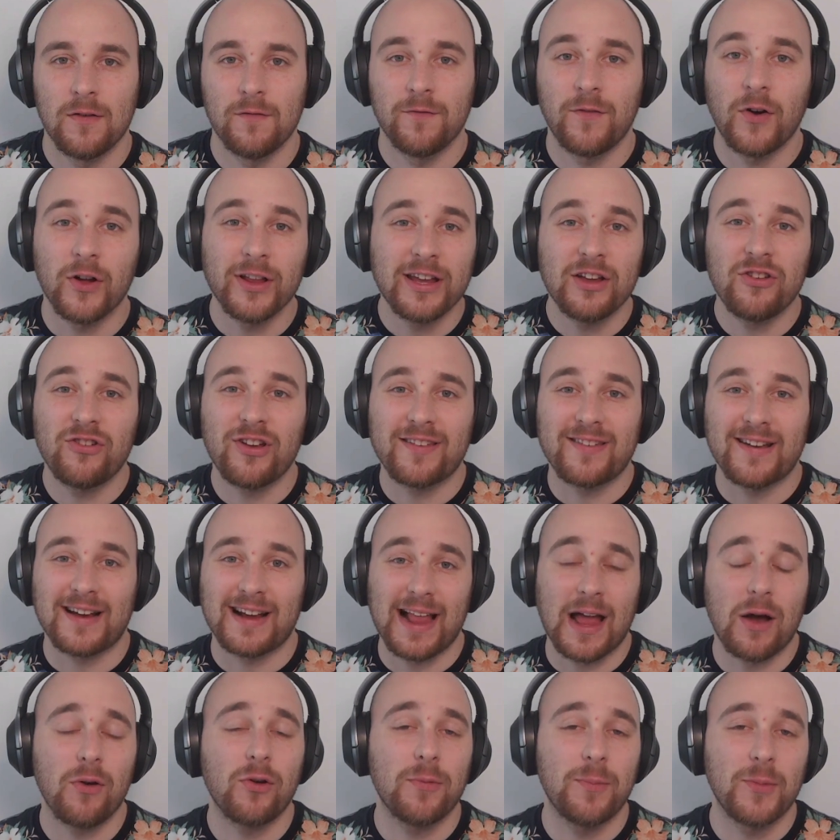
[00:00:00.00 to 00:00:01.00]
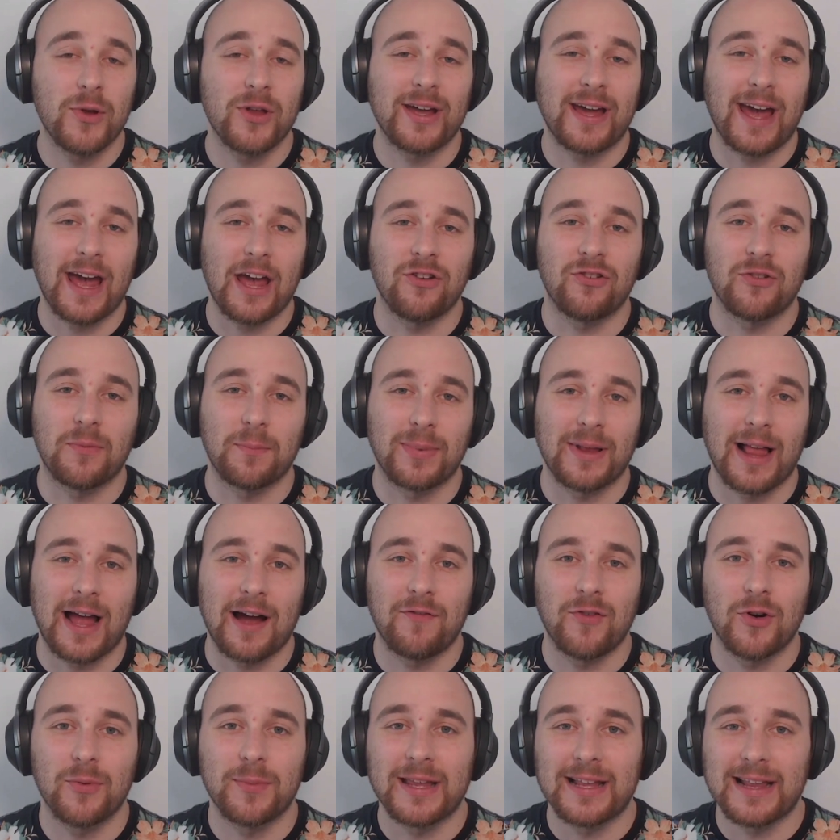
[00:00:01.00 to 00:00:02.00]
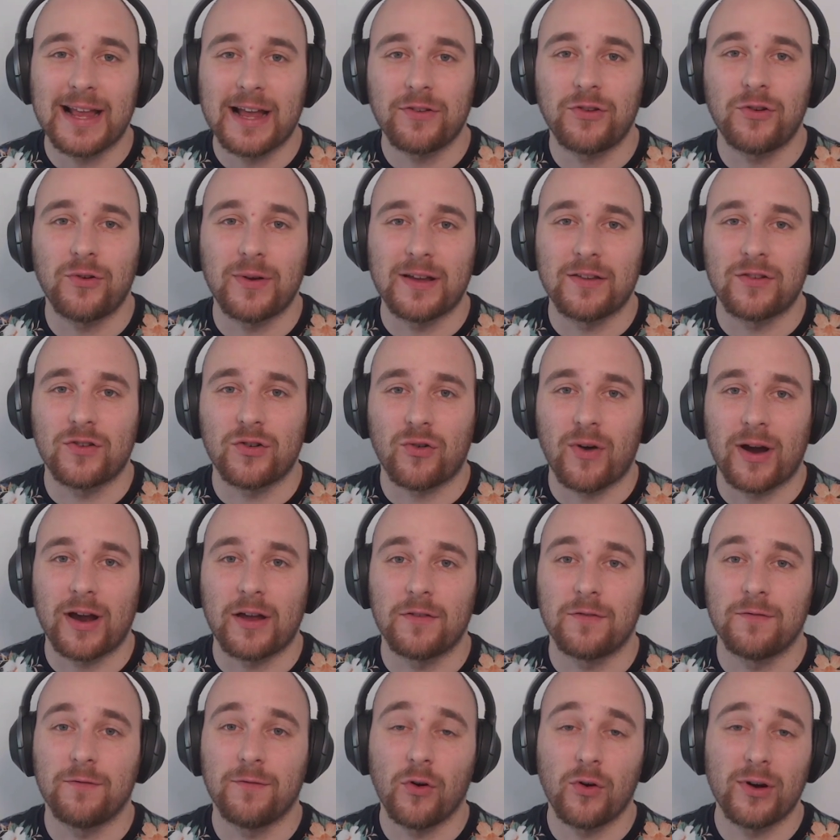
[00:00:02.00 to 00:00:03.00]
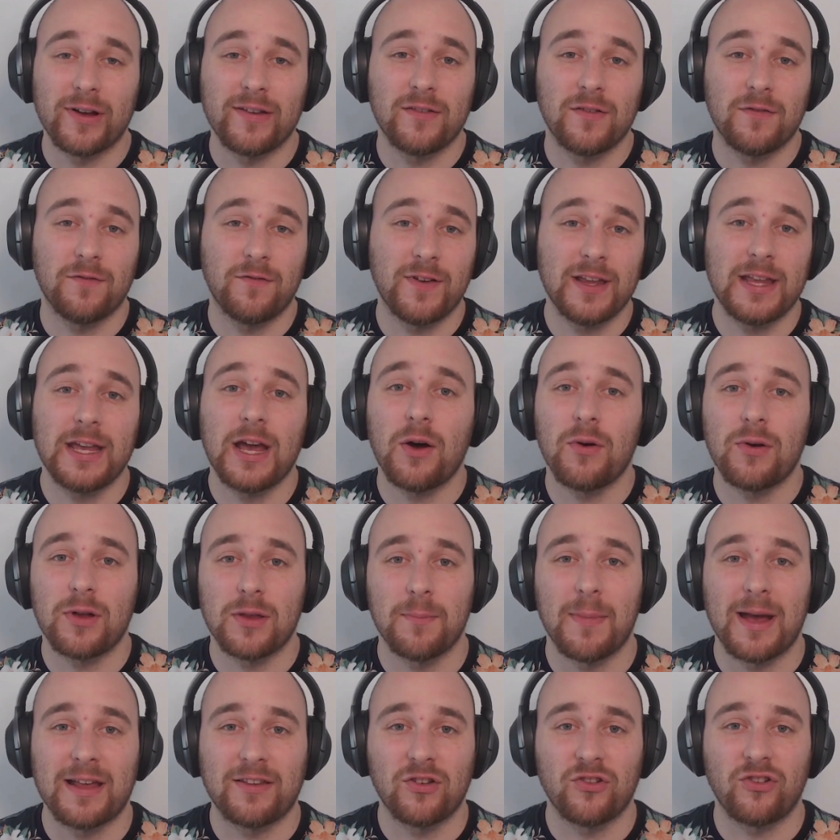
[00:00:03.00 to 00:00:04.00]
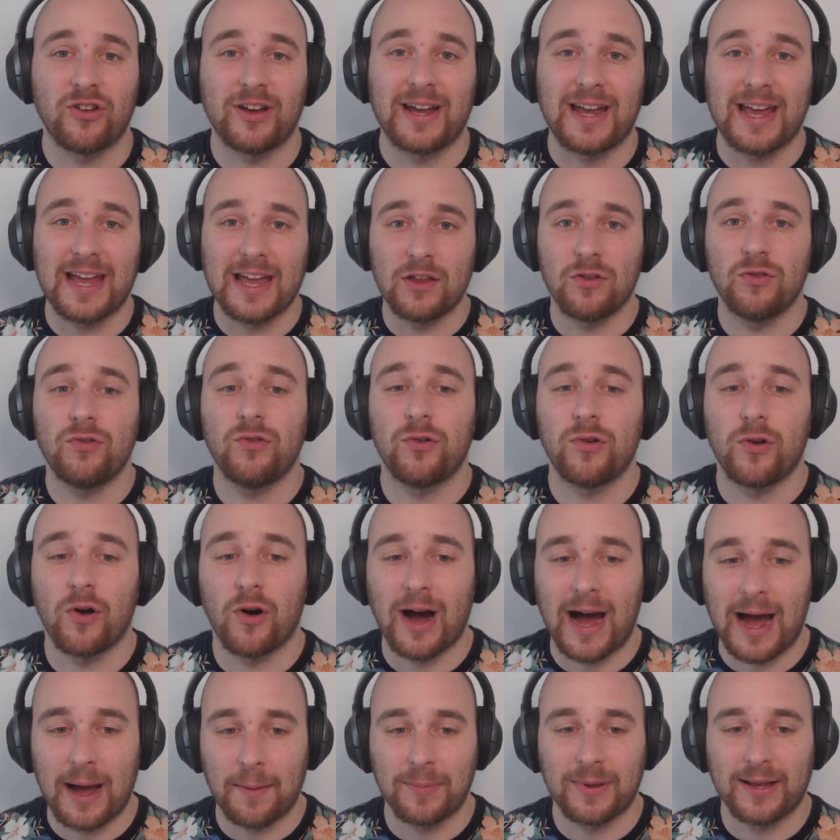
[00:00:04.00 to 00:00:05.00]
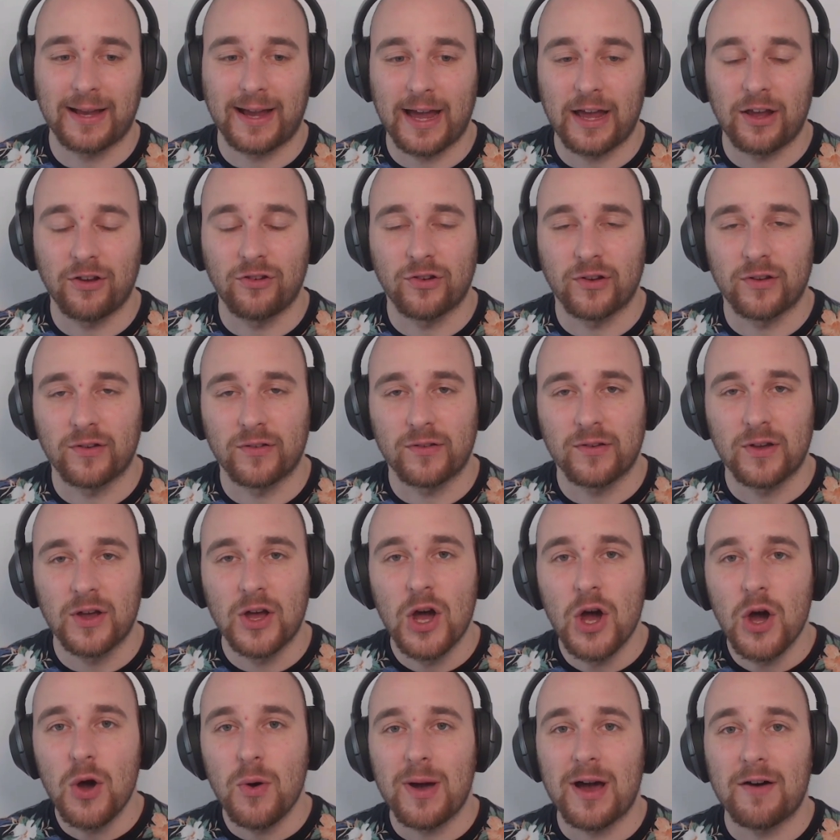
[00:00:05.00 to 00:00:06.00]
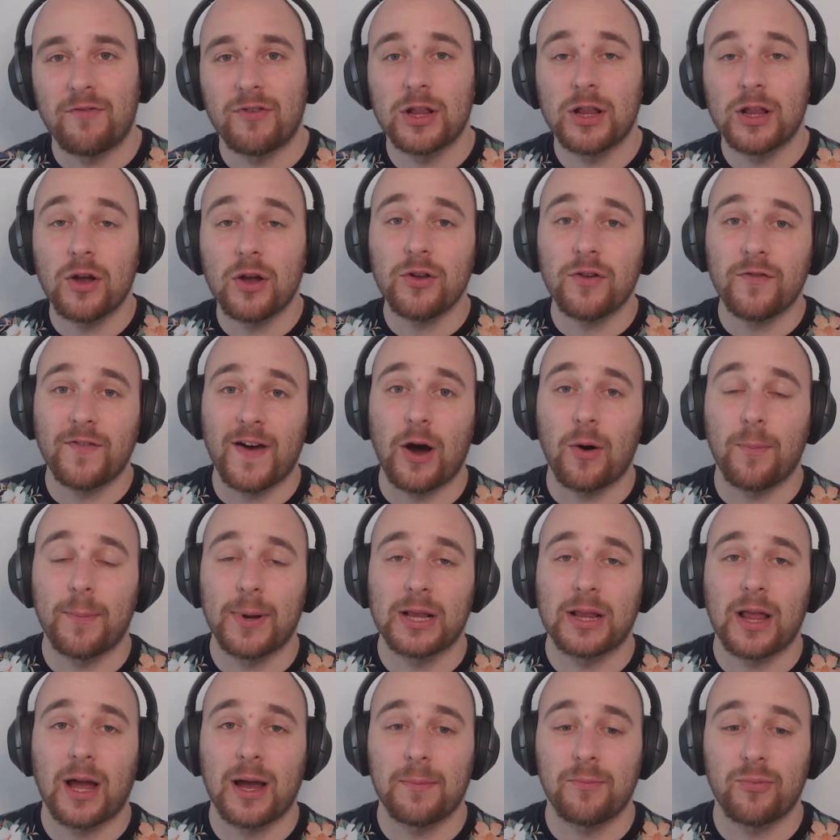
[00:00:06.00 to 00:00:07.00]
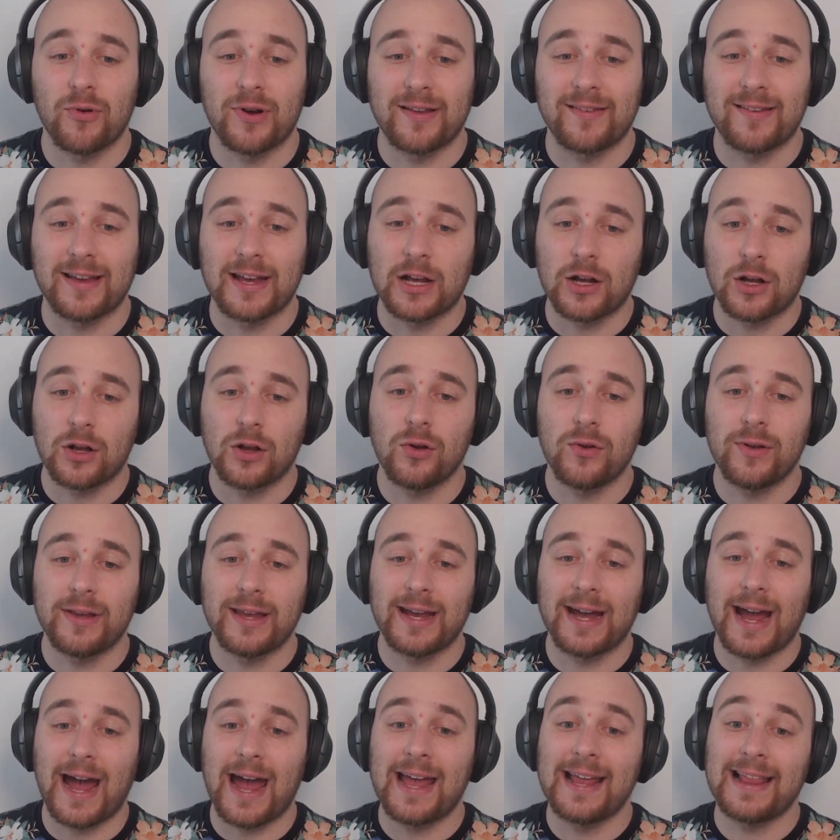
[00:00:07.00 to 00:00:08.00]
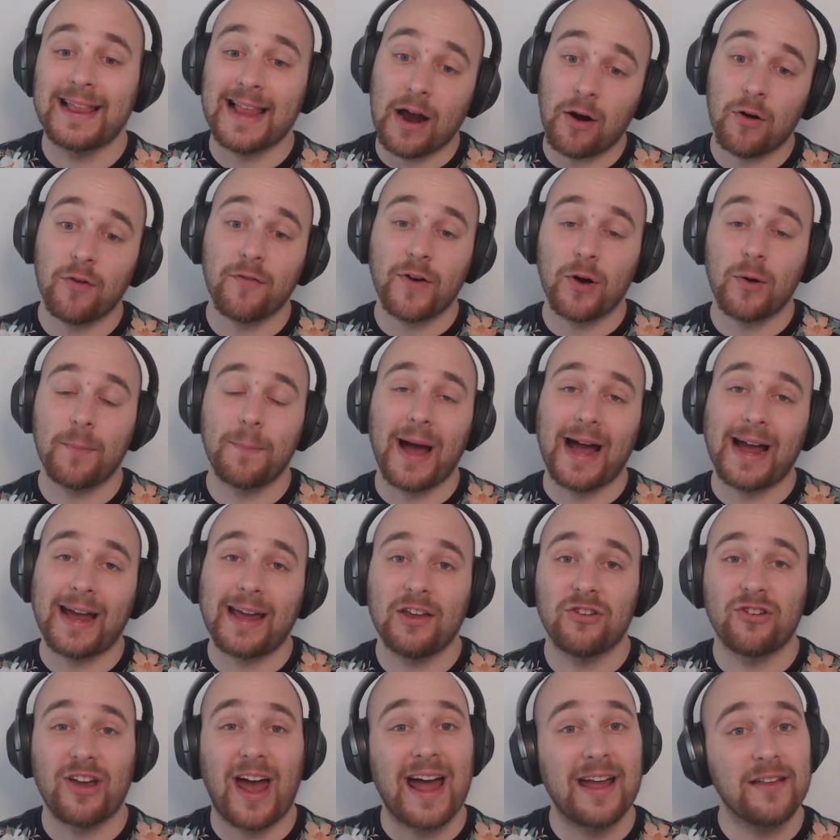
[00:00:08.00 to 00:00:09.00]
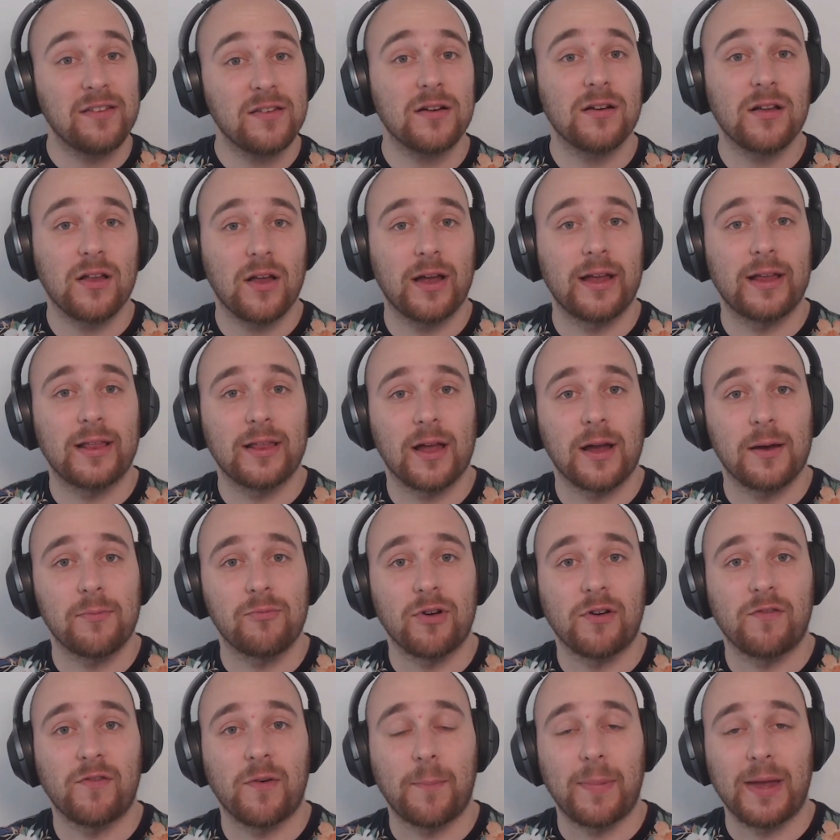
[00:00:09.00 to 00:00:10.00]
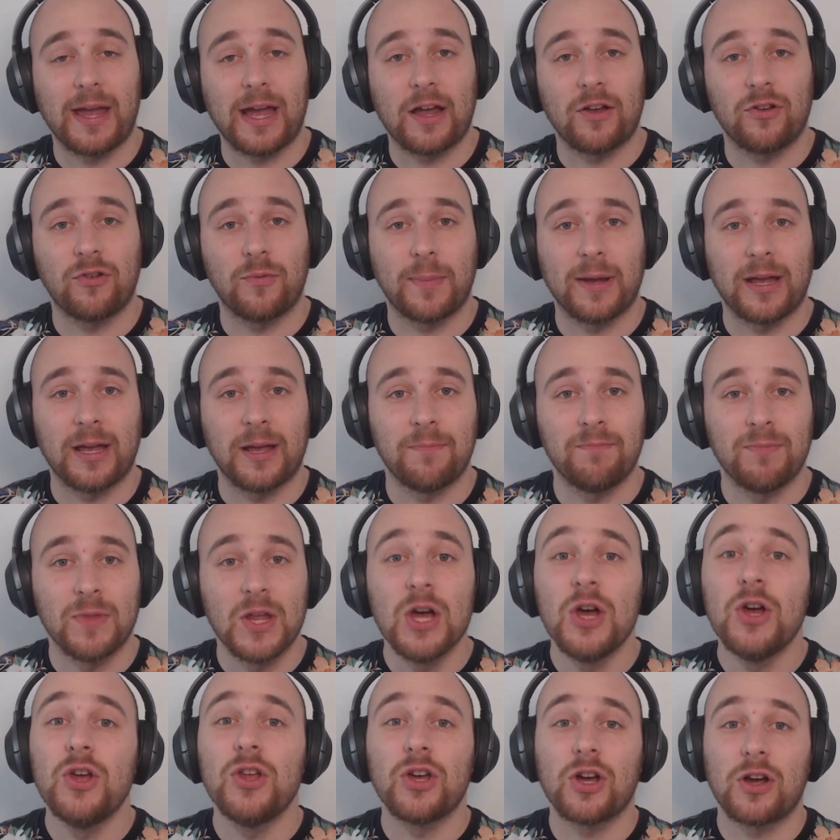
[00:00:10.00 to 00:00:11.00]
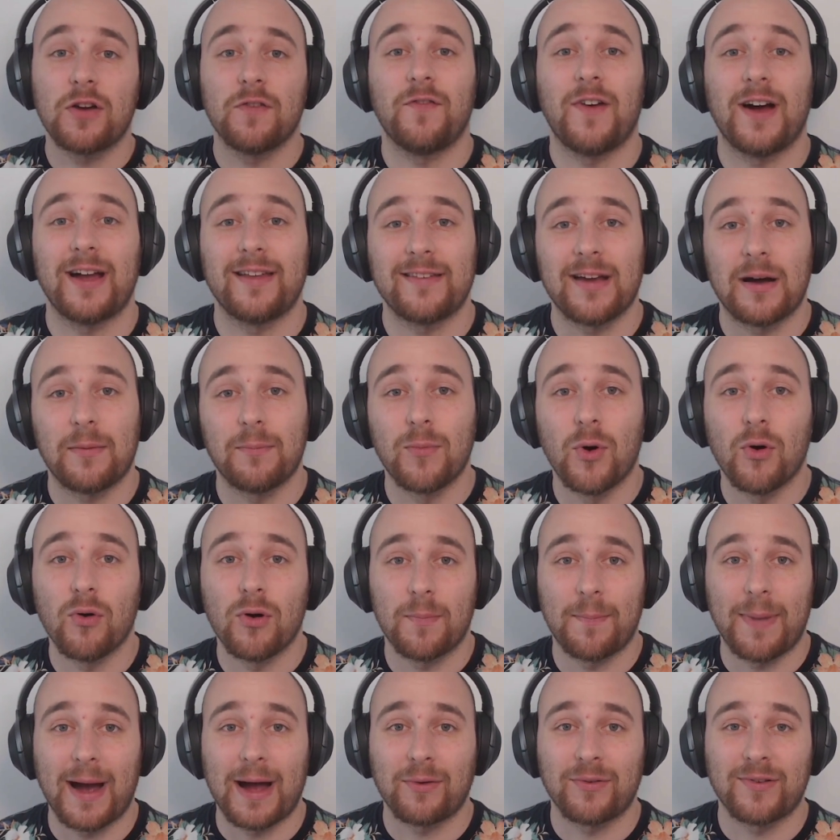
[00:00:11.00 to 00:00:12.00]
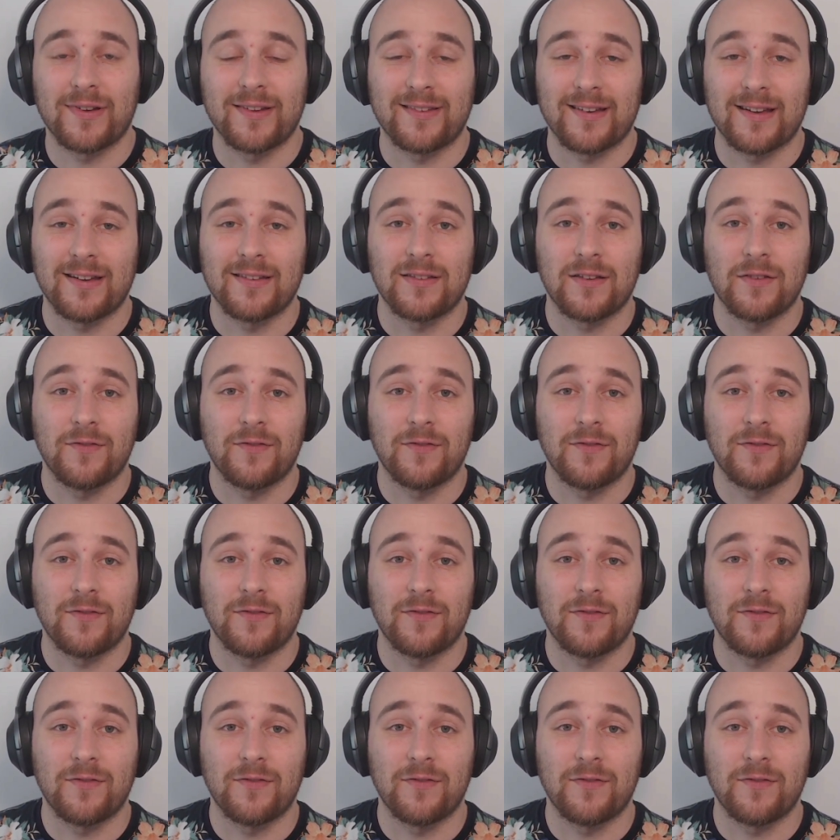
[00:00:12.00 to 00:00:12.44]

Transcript: Vonage is a cloud communication platform that lets you integrate voice, video, and messaging into your applications. We have a load of helper libraries, including a Laravel package and a client library for PHP. You can find out more about us at